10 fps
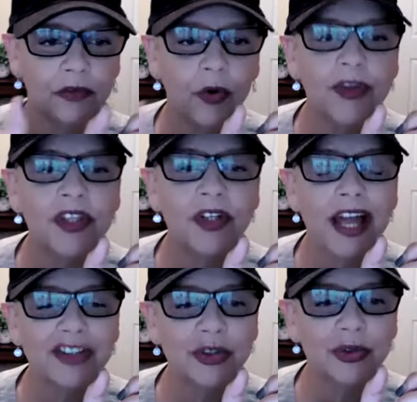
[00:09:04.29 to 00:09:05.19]
What would the
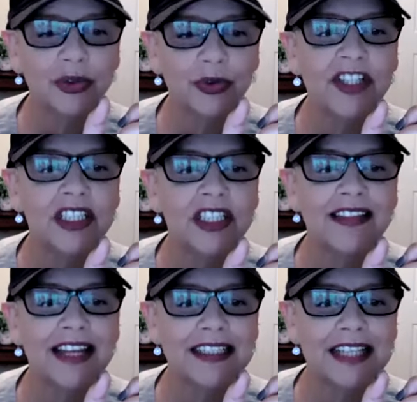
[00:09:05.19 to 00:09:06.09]
would actual greeting
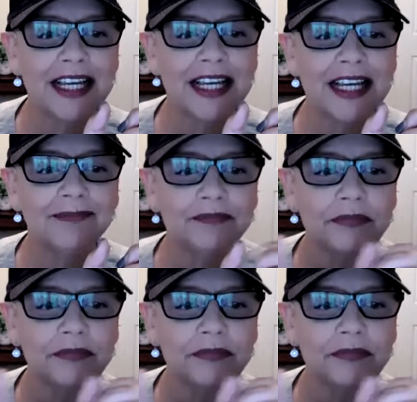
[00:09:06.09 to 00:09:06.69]
look like that day?